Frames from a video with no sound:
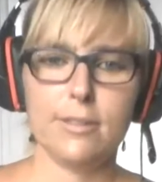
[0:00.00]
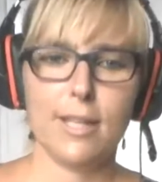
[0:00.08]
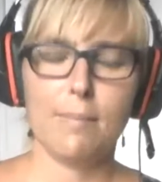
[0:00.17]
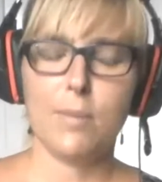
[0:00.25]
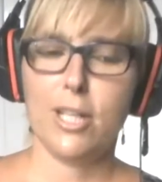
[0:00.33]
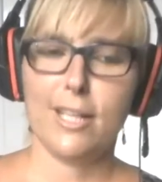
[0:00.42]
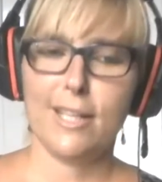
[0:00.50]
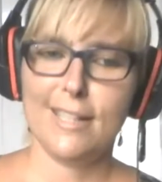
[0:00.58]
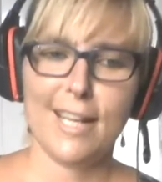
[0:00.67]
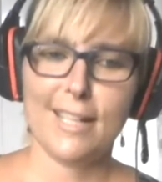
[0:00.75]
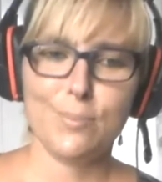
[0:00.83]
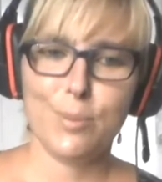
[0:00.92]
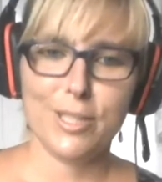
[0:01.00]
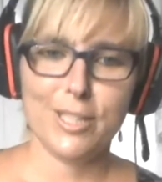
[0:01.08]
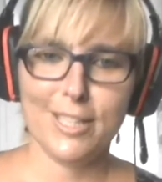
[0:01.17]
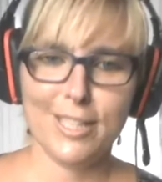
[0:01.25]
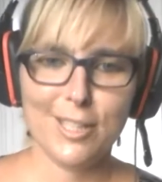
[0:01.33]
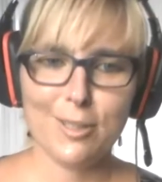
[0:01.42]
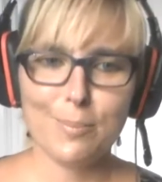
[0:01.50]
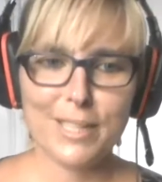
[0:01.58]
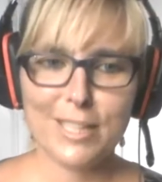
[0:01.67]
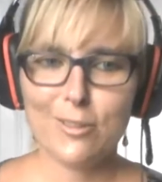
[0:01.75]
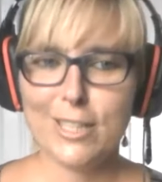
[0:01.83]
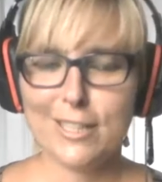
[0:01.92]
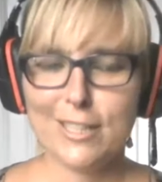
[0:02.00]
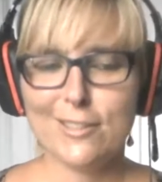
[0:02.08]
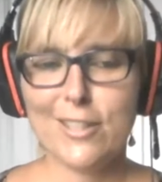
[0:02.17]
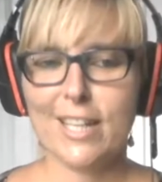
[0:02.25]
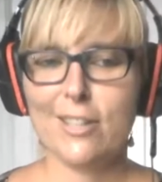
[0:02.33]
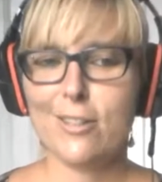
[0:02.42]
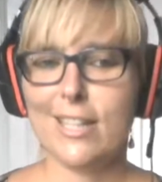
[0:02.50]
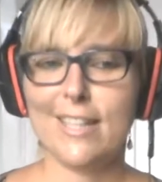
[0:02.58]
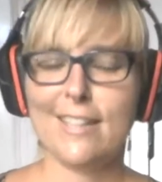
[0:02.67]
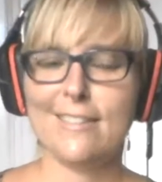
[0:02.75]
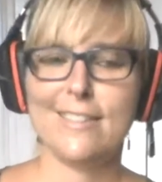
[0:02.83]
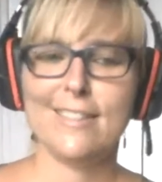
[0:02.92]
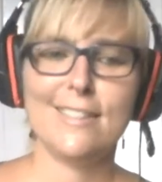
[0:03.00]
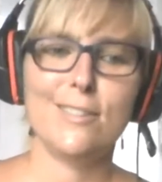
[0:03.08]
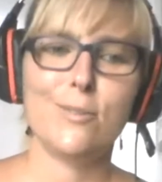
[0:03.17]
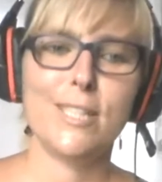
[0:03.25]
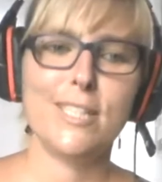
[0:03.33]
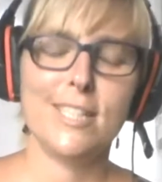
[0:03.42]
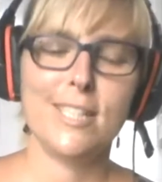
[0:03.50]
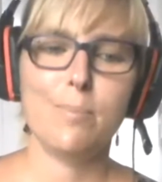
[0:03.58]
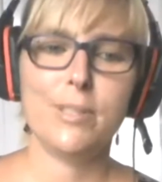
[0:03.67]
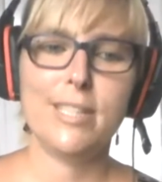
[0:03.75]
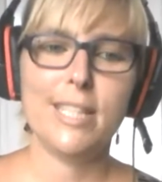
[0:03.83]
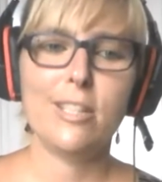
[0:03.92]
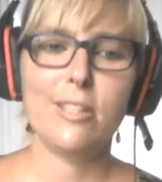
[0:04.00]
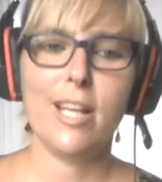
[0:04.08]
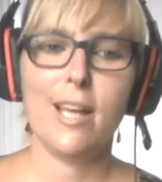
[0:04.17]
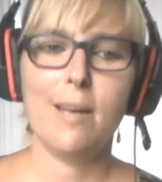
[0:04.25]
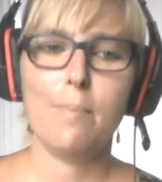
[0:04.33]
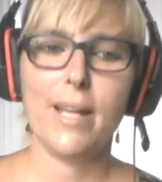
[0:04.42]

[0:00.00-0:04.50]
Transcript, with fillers: I'm not an expert on the European Union, so I can't answer this question in particular,